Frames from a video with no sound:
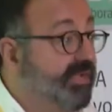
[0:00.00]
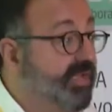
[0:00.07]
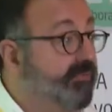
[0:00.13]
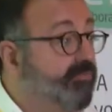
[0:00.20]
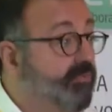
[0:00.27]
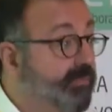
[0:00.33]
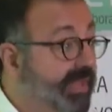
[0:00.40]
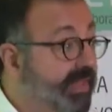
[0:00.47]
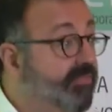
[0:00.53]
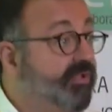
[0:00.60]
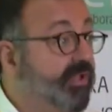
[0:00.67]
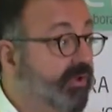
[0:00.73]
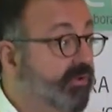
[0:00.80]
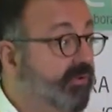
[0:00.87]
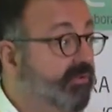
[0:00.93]
that come from
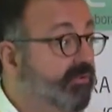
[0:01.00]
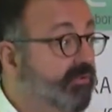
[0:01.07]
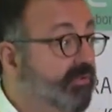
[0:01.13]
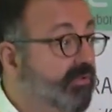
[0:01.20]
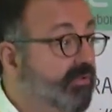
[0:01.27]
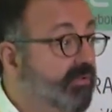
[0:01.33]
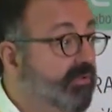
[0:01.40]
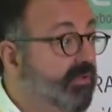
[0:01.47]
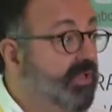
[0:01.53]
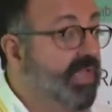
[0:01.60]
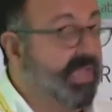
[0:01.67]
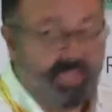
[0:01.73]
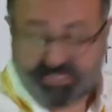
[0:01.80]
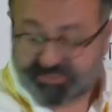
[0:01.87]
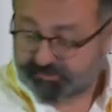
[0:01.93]
healthcare.
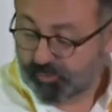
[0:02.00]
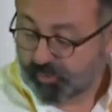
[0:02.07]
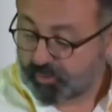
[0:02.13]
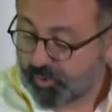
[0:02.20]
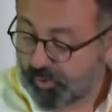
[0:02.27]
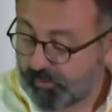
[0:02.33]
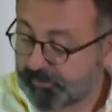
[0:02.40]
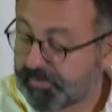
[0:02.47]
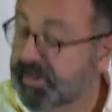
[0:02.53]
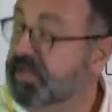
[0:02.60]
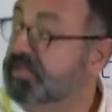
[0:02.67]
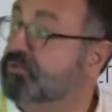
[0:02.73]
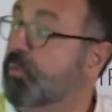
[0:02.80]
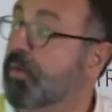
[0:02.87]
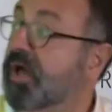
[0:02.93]
It's more
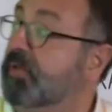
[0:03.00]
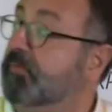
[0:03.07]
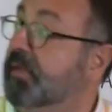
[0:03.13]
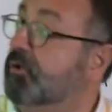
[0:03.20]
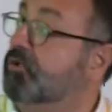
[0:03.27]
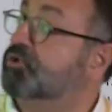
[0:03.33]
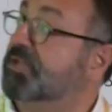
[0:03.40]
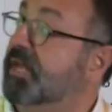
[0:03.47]
complex. Why? Because